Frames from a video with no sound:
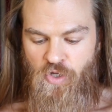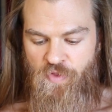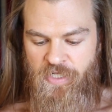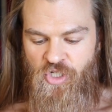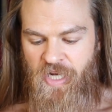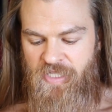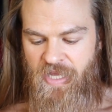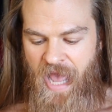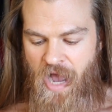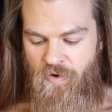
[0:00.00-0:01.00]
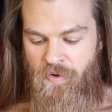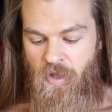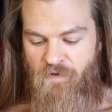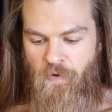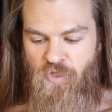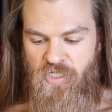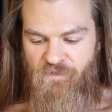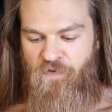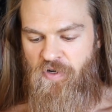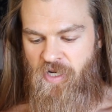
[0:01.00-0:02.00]
So this chick's account, from just the
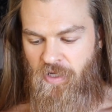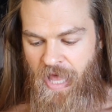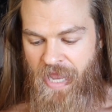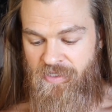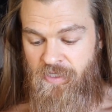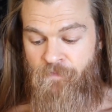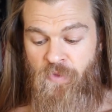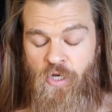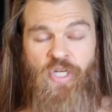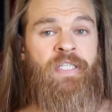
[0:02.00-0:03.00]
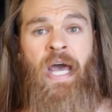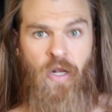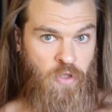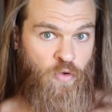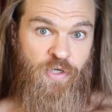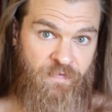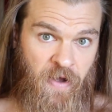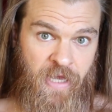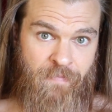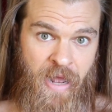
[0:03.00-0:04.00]
first glance, she's got to close her
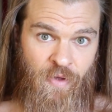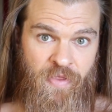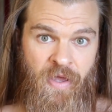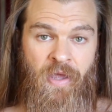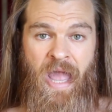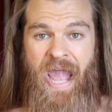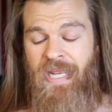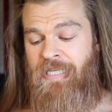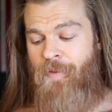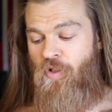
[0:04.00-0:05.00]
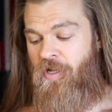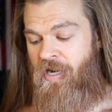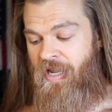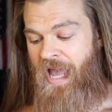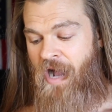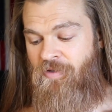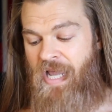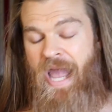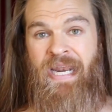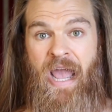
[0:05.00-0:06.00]
fucking mouth anytime you look at an account
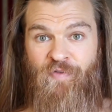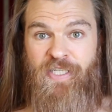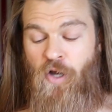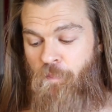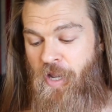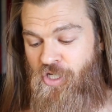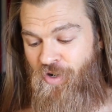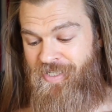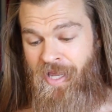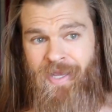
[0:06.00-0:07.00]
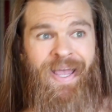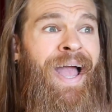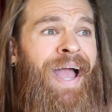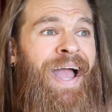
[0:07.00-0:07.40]
and every single picture is like,